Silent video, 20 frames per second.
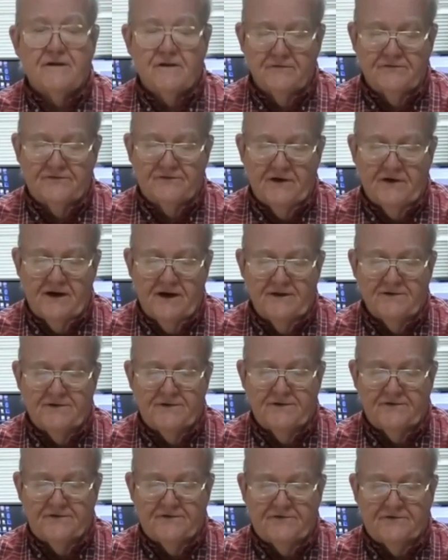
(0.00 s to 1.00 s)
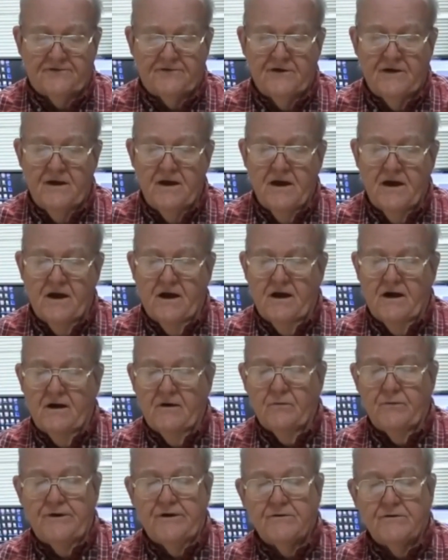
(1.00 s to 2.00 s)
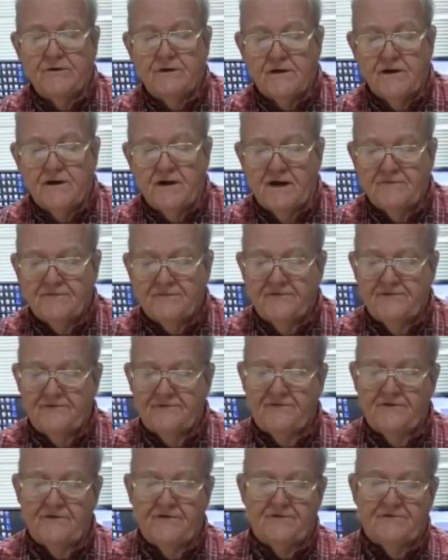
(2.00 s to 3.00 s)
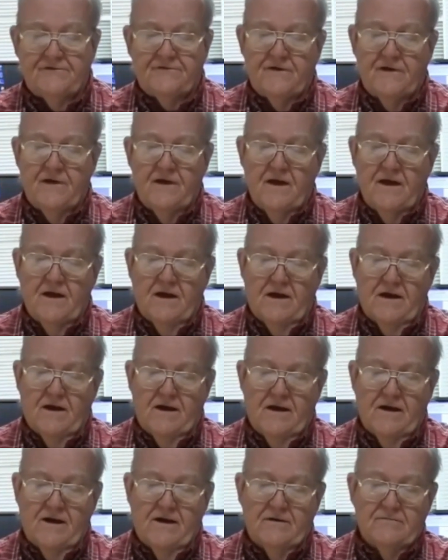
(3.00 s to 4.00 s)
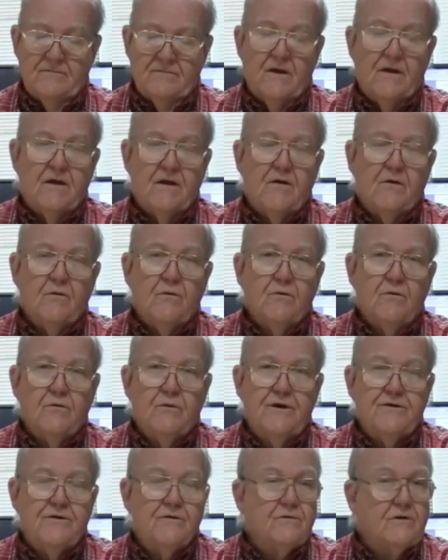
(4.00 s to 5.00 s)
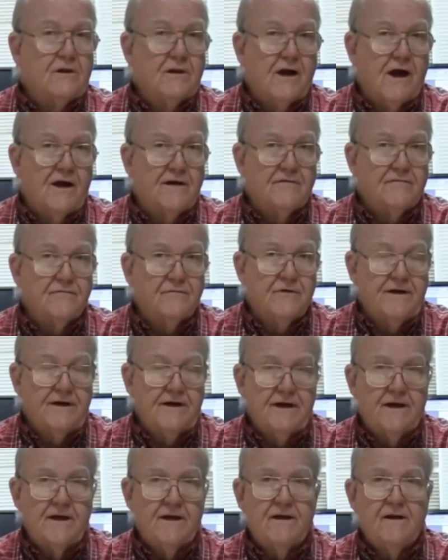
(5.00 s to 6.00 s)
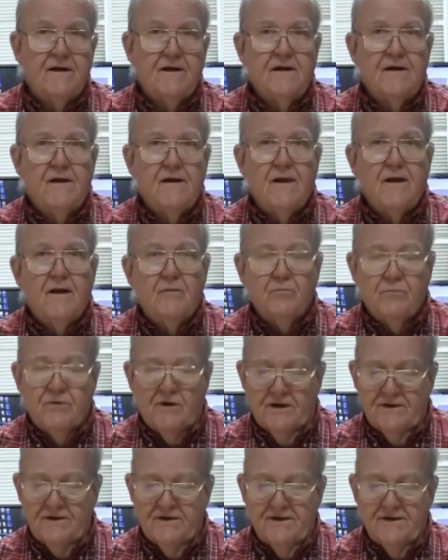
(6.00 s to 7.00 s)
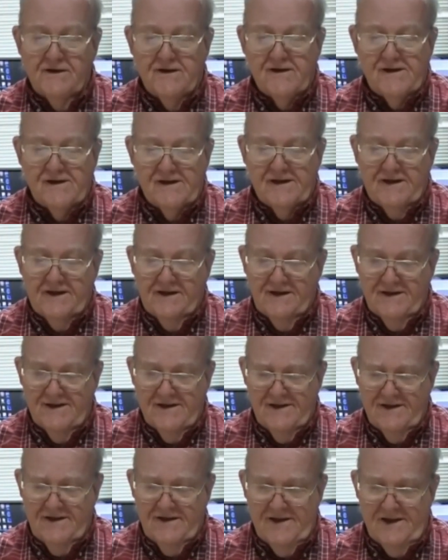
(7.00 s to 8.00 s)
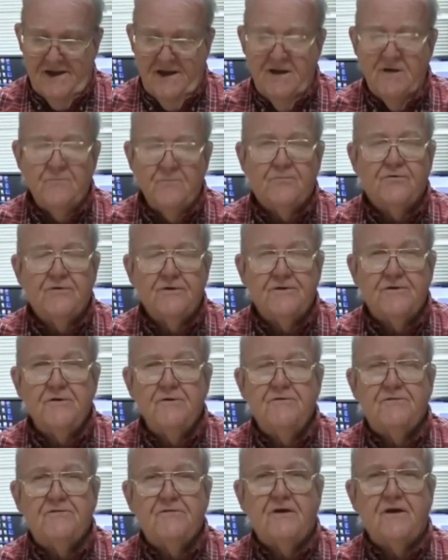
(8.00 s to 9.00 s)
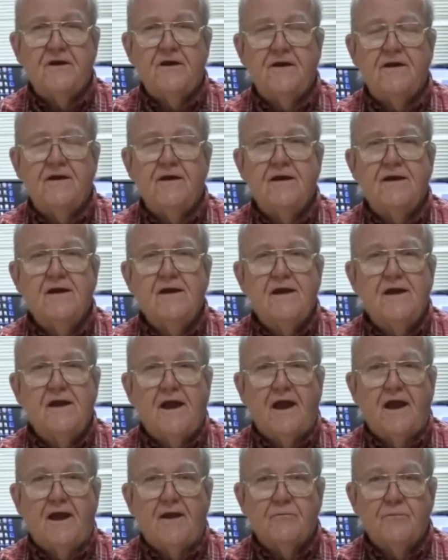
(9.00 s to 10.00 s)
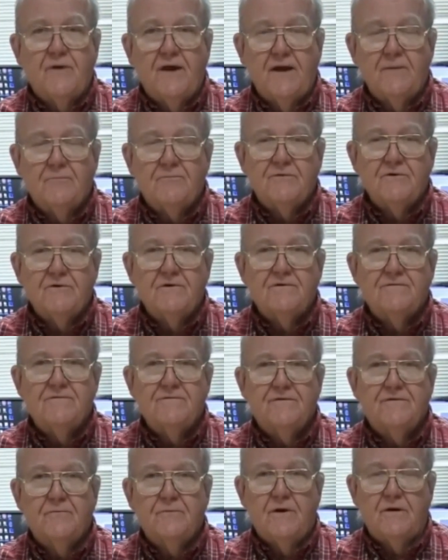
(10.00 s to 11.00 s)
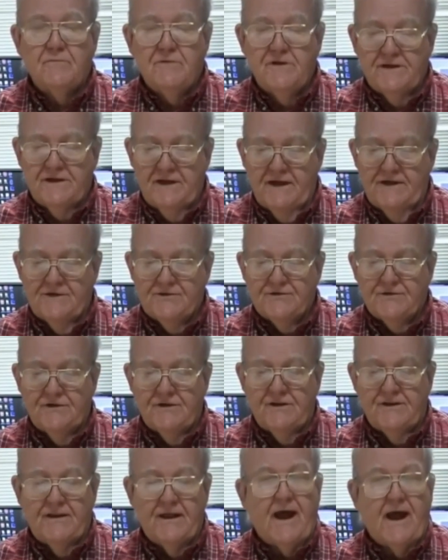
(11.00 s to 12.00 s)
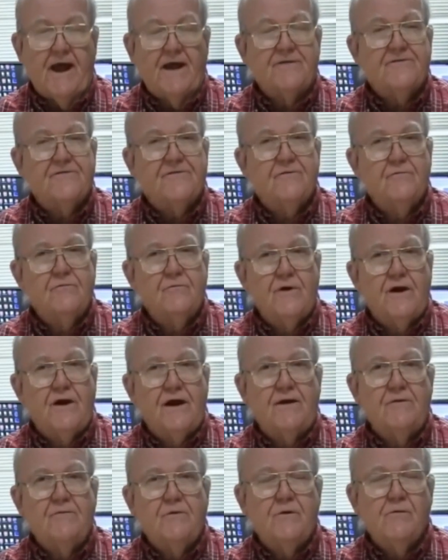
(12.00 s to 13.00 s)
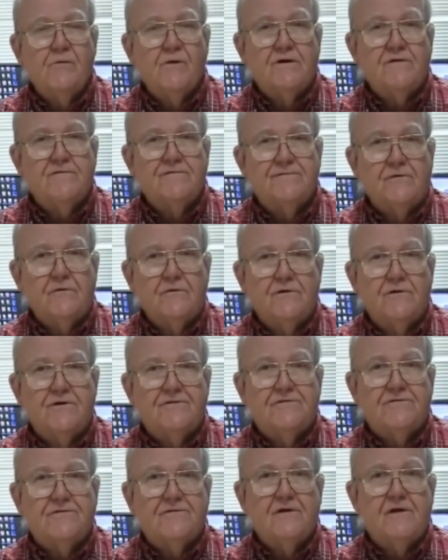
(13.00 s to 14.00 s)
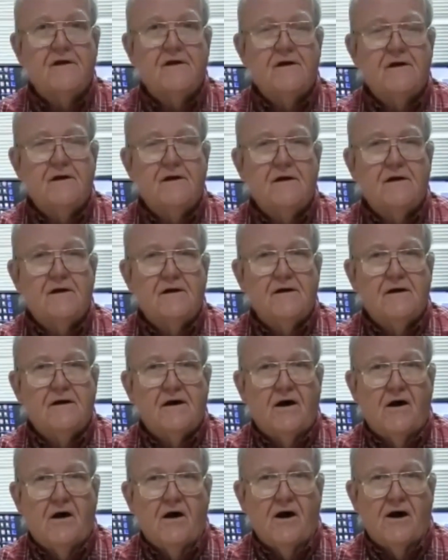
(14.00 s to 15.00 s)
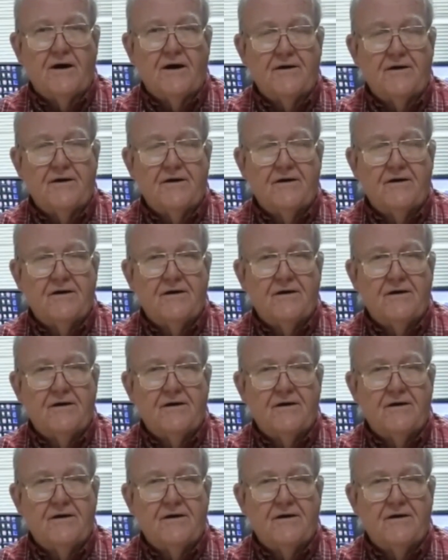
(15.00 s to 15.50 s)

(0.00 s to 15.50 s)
talk to our fellow scientists, we go to conferences, we do a lot of reading, but in producing a paper for publication, that's when we want to focus